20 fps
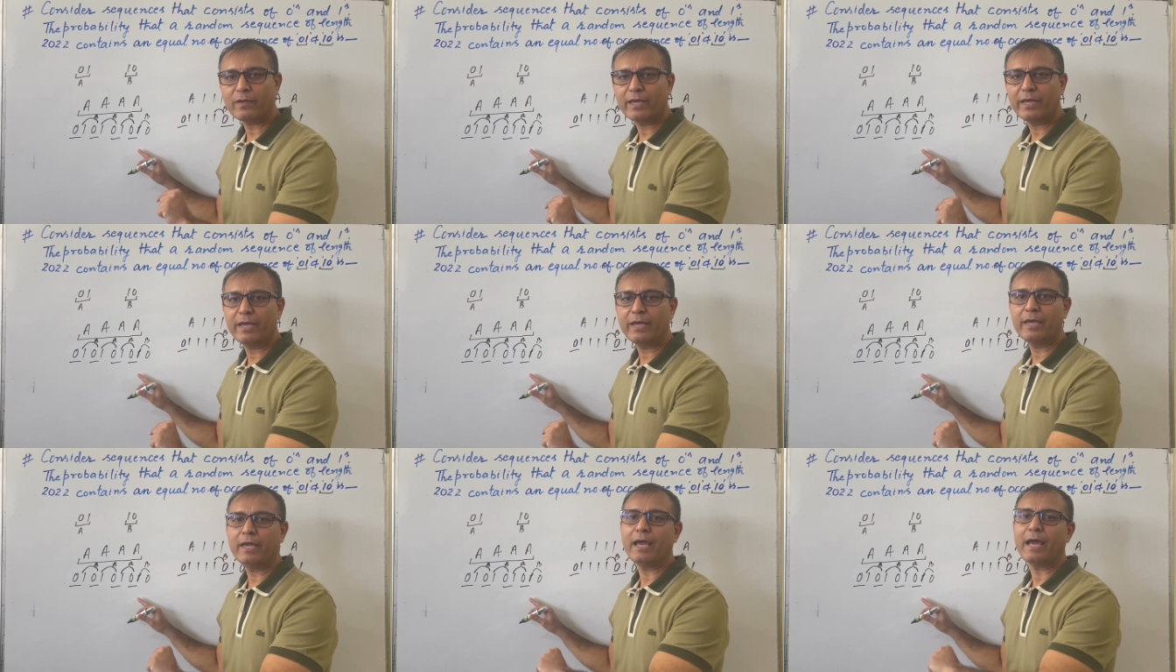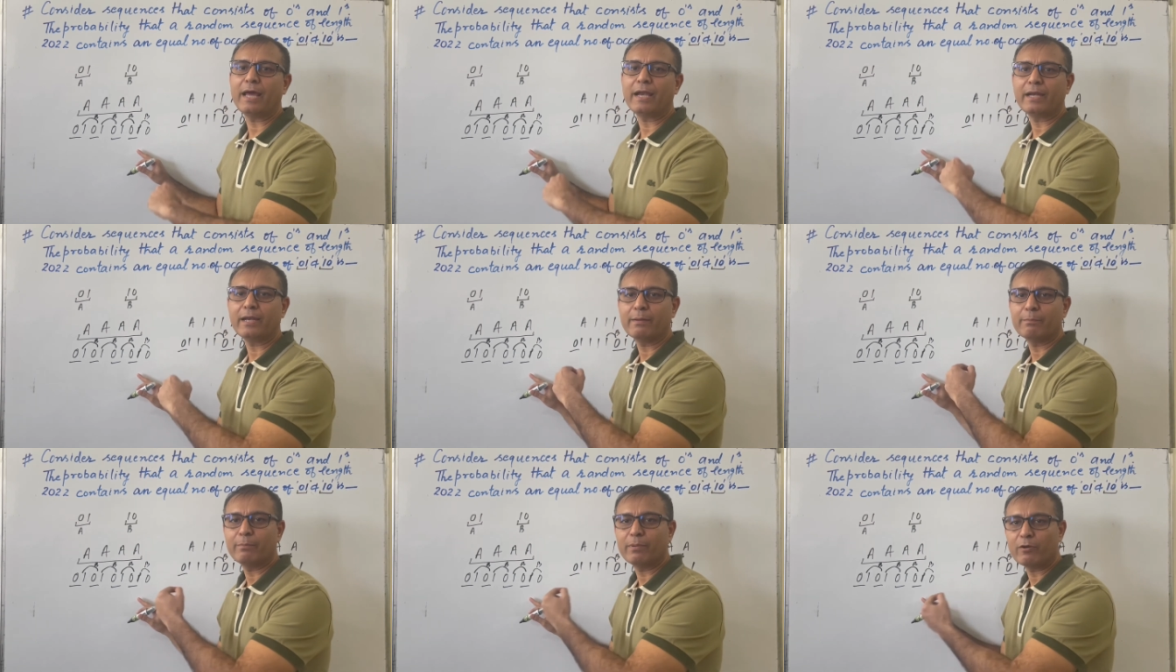A and
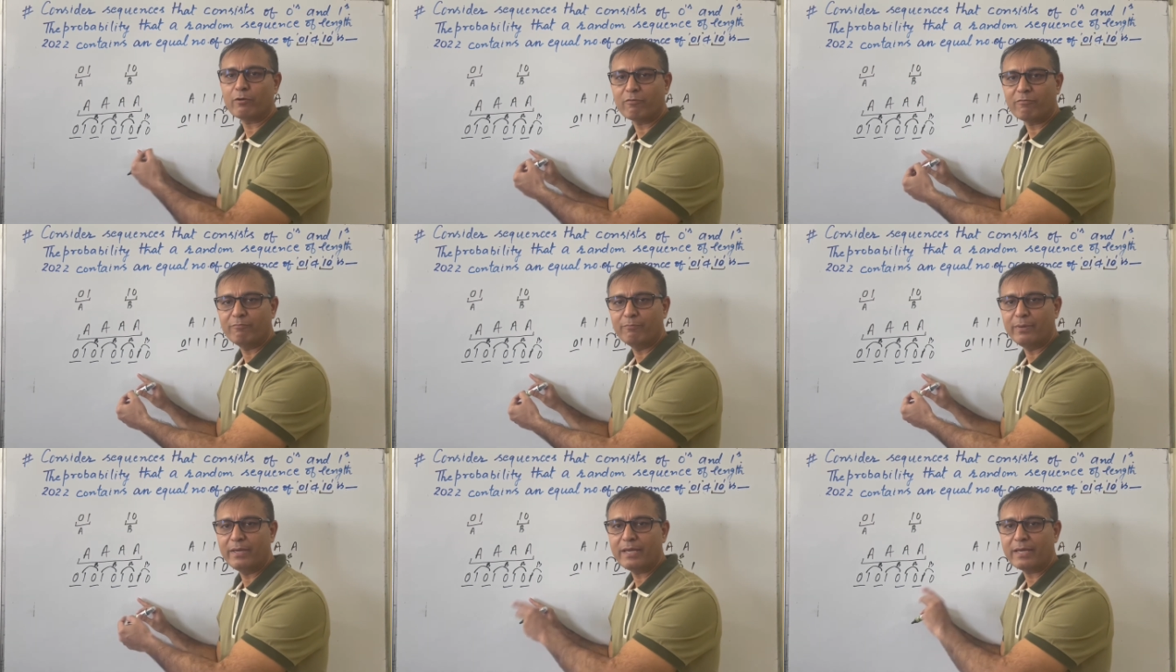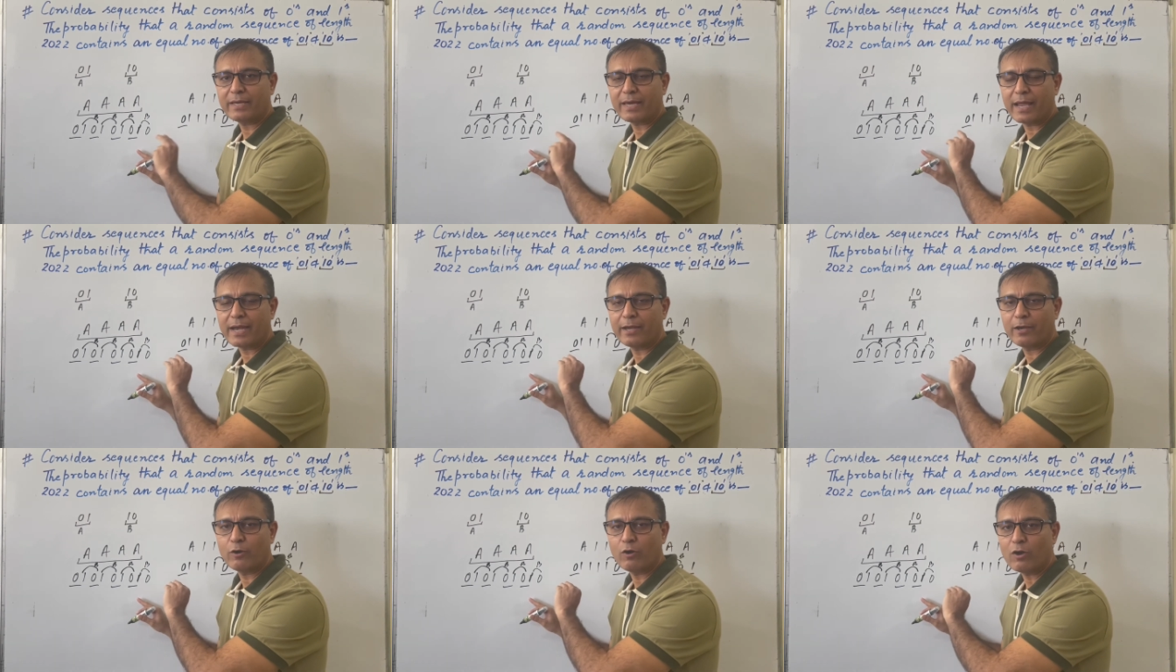number of B
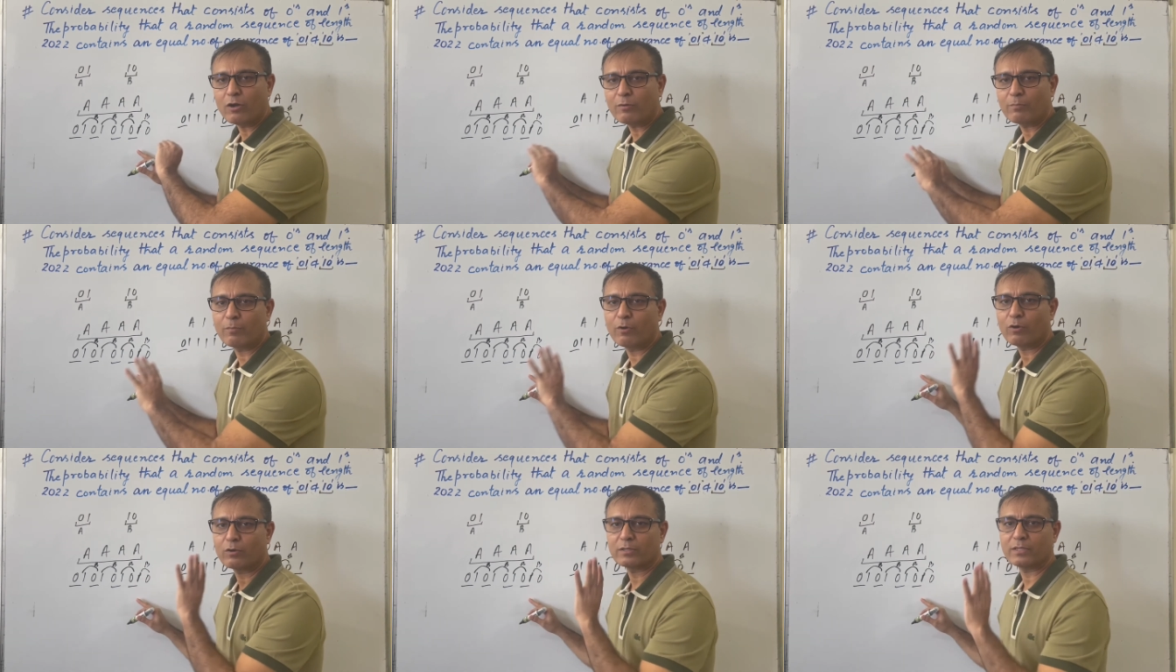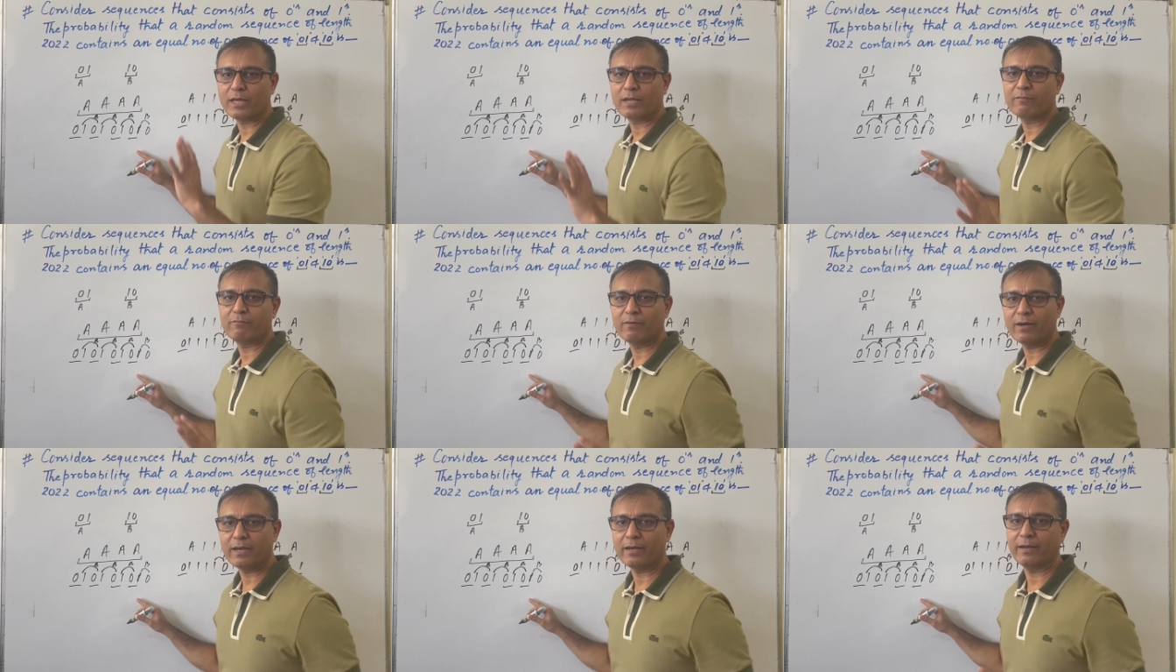cannot more than
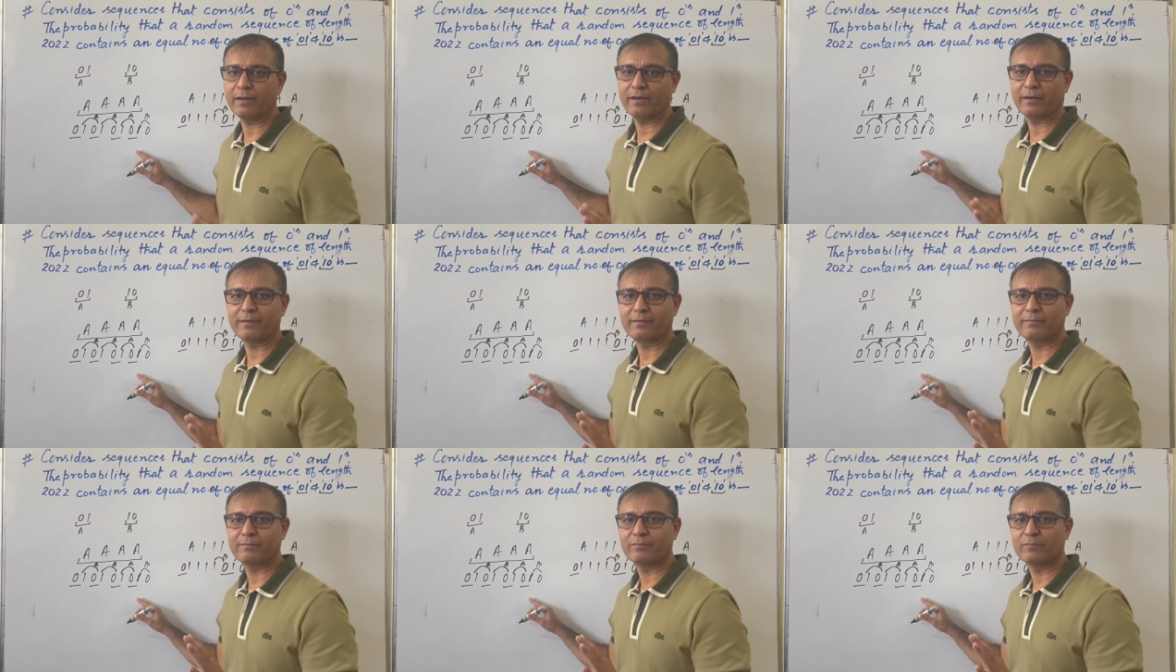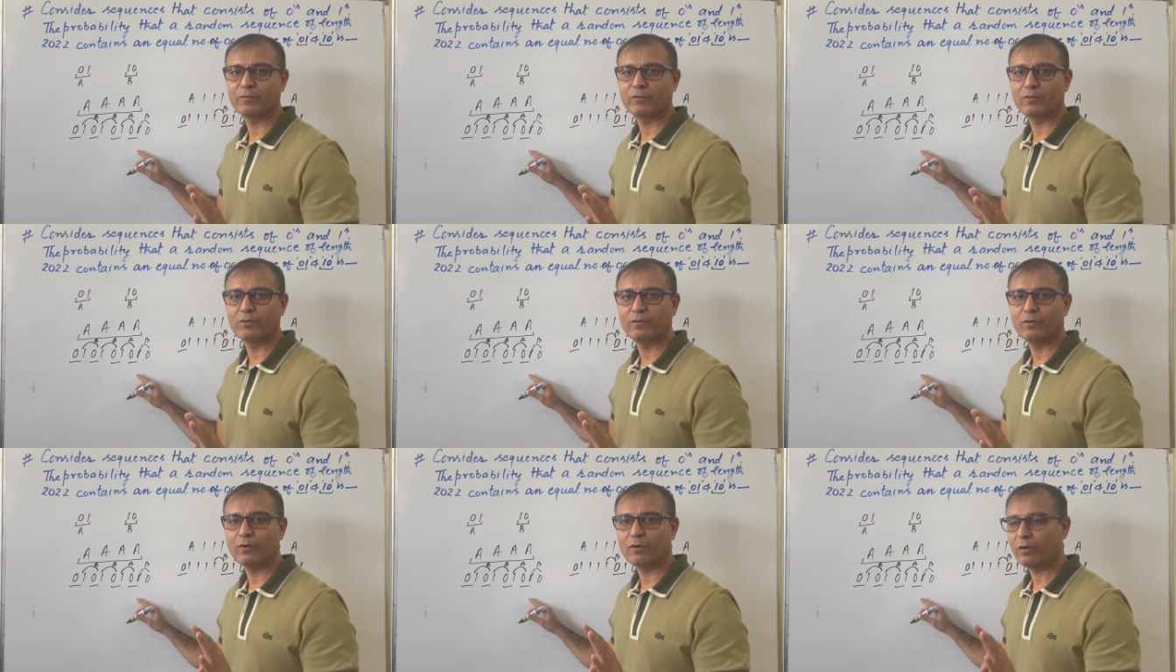1.
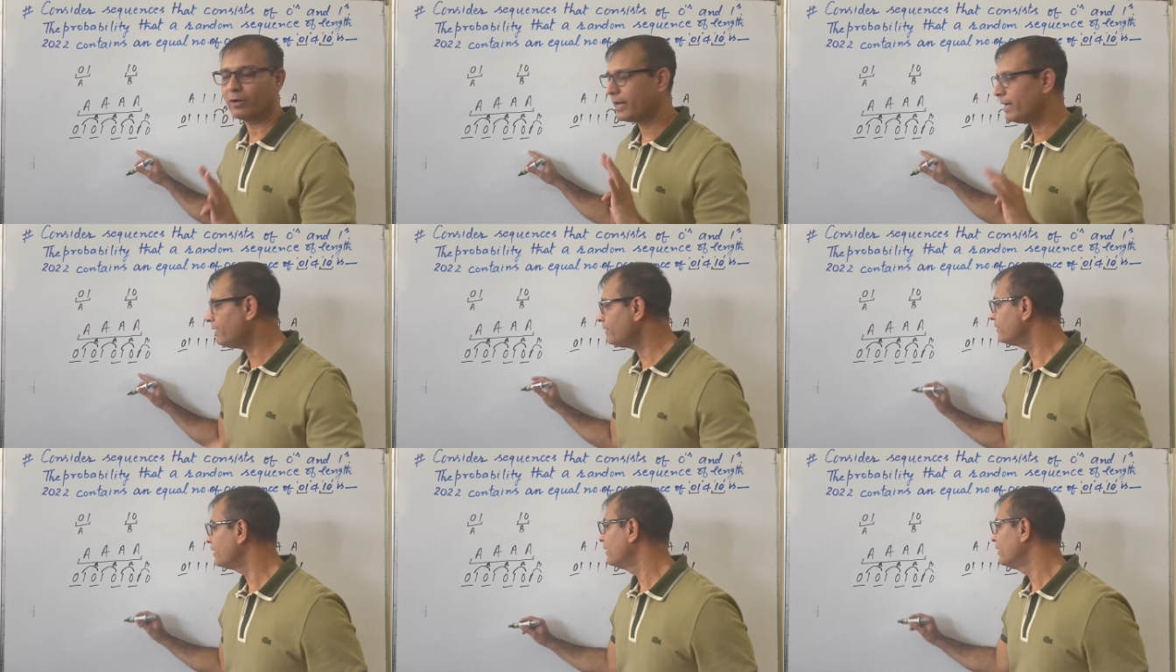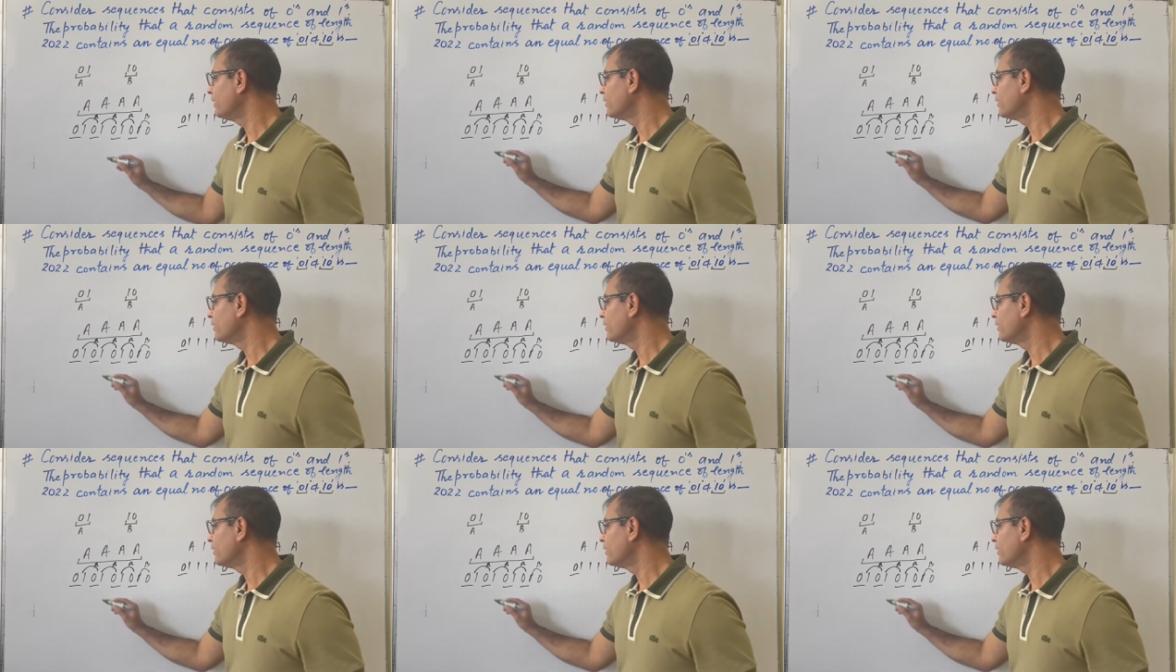Alright?